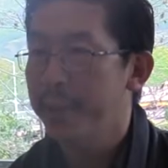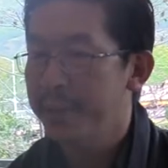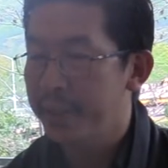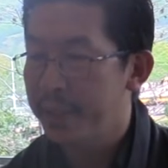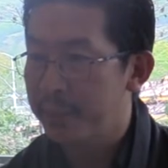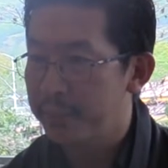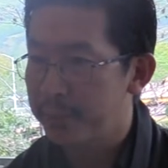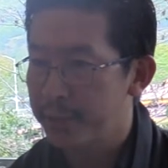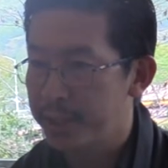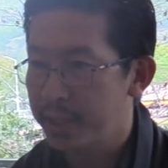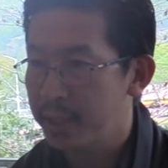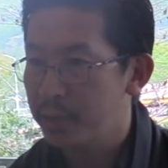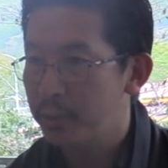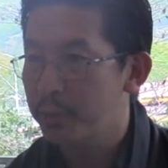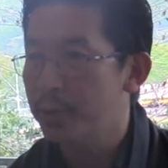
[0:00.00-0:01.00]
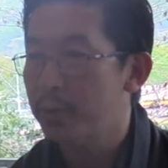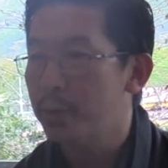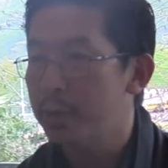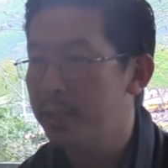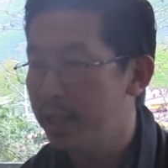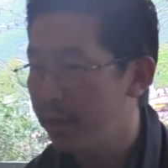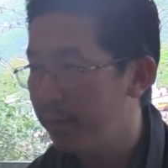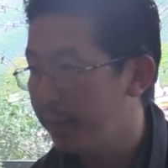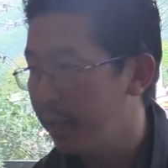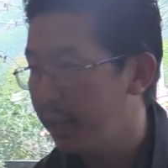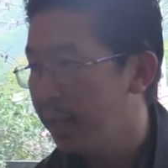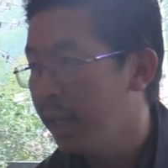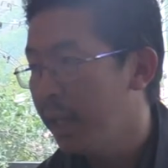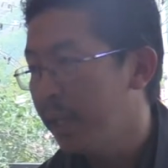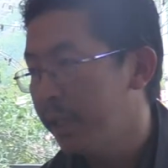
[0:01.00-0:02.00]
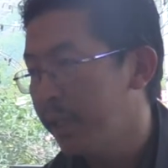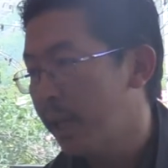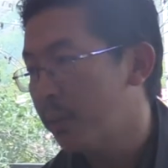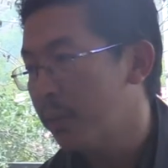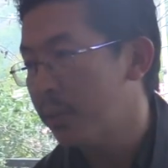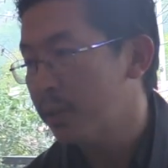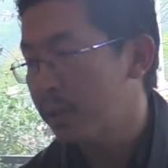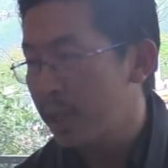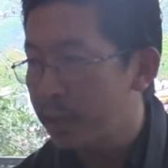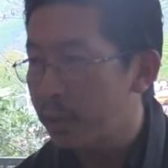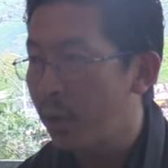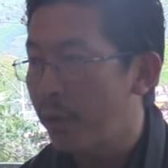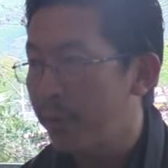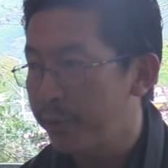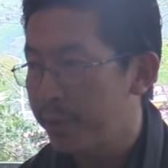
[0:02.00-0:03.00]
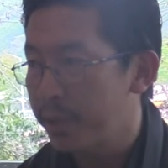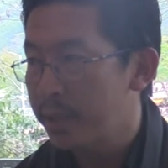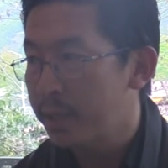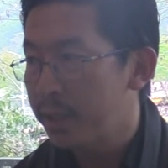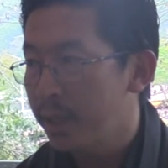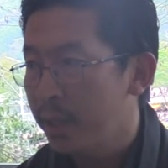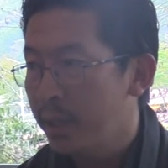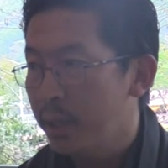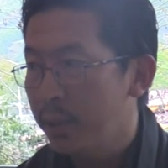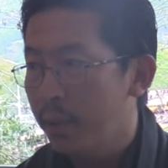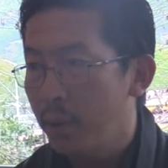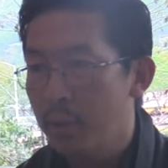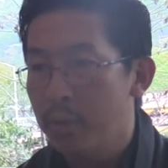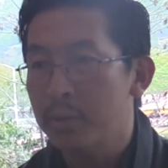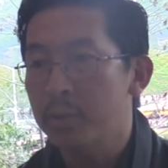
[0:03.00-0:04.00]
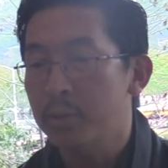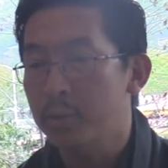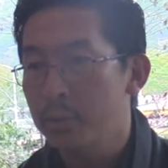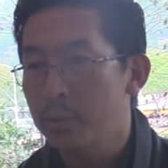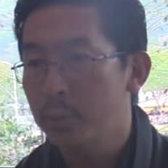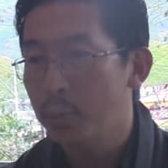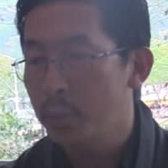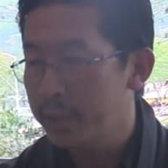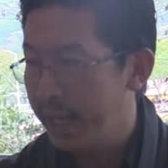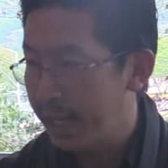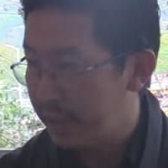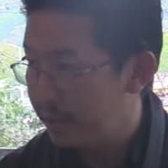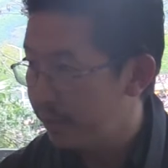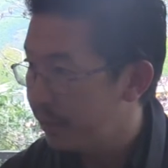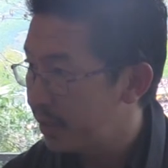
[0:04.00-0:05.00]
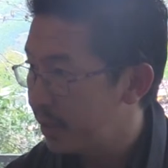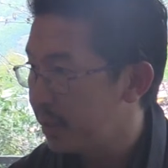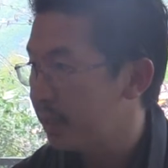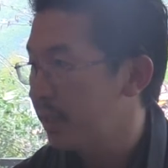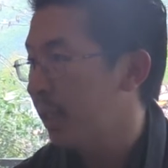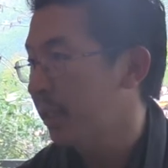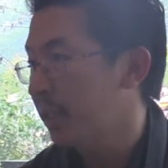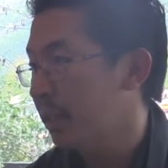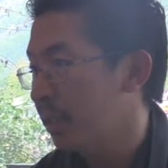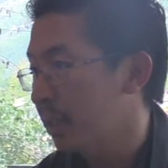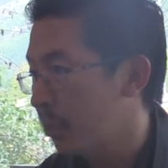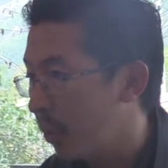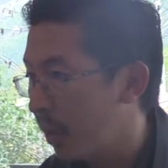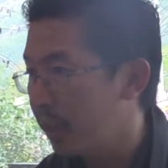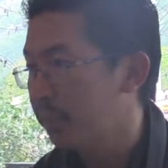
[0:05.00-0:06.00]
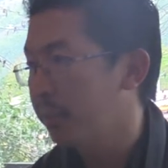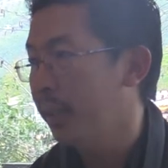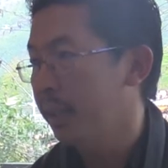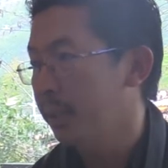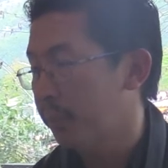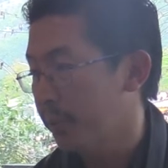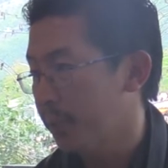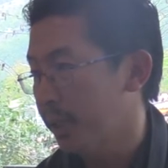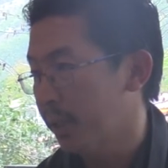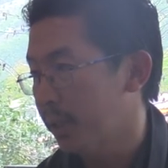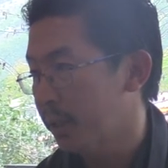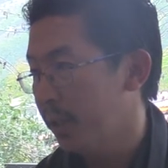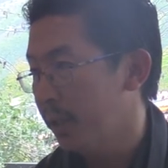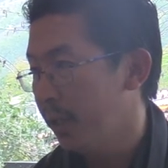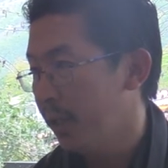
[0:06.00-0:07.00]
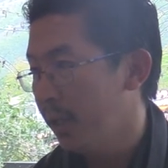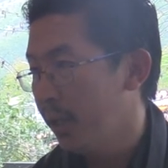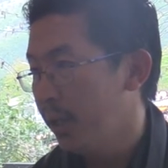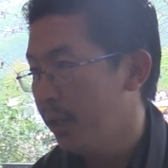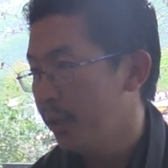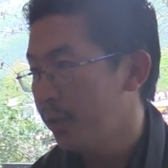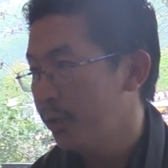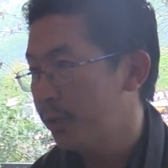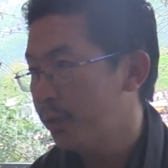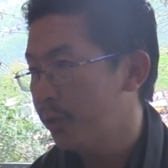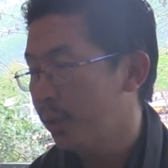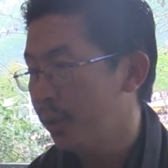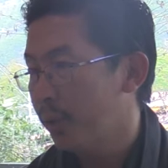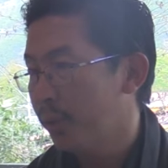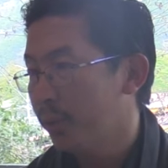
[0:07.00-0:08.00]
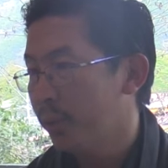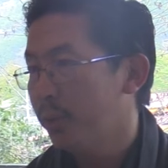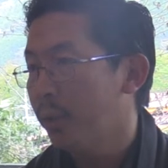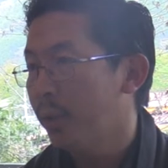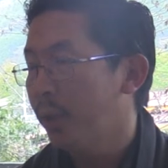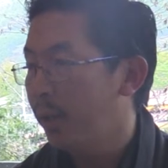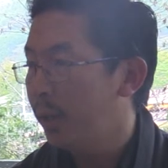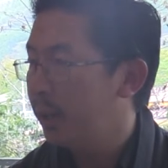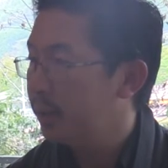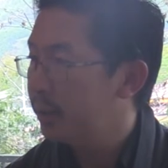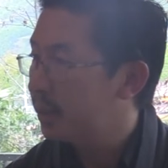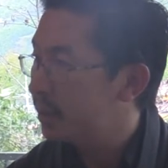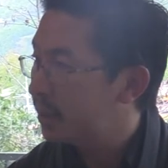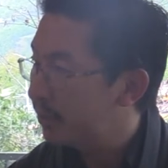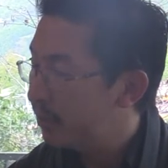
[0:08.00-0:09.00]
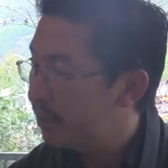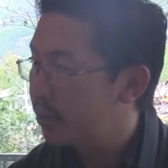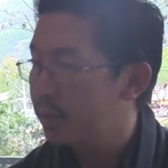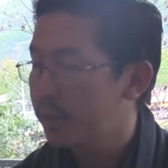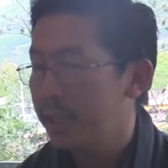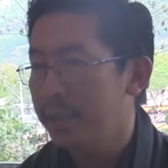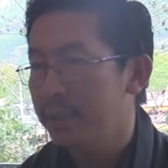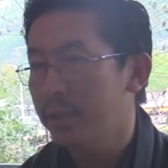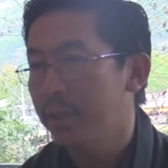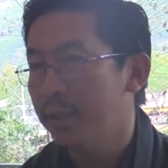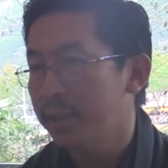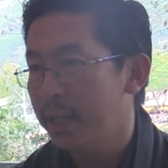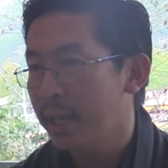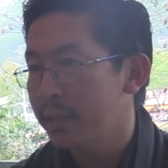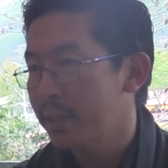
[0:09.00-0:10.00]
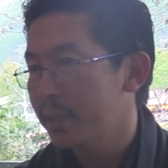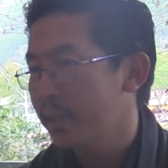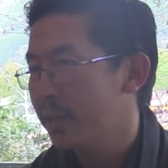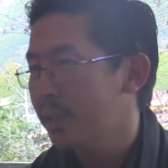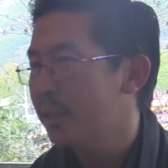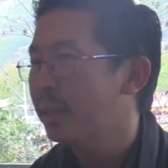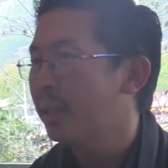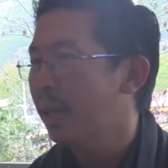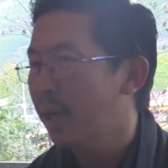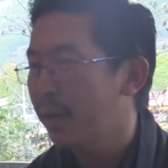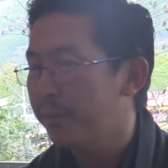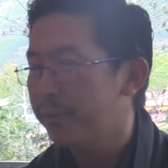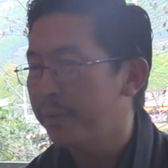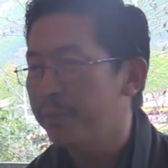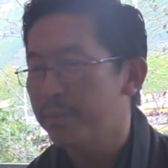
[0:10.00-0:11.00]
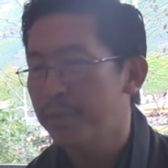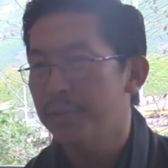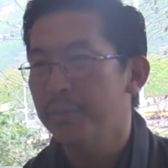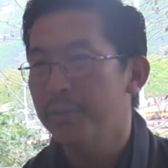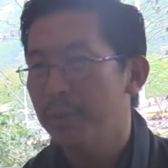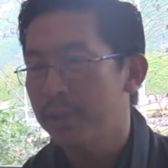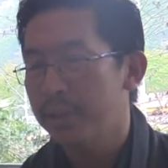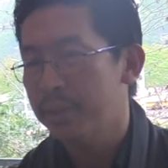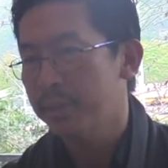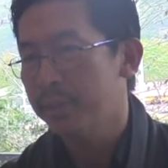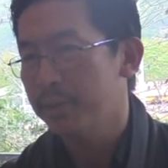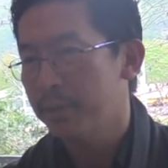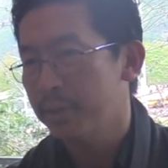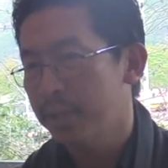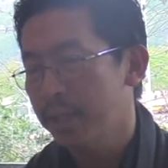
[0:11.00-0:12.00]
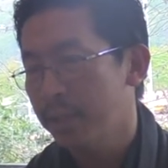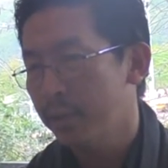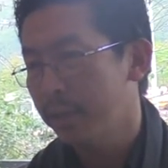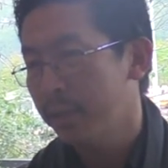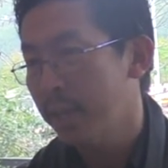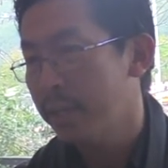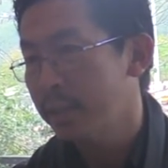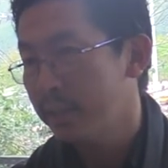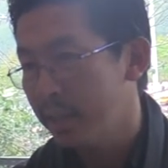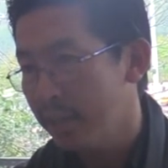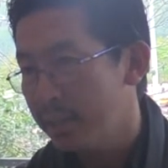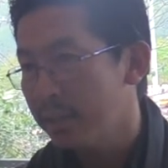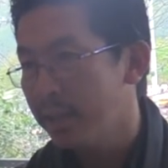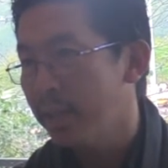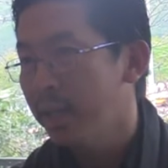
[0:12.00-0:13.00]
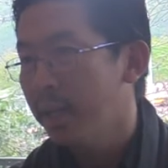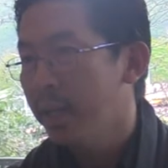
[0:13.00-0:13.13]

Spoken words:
when you get projects, we do saving that will run the office, also do those activities that are required by the projects. So all the civil society organizations, there are 54 civil society organizations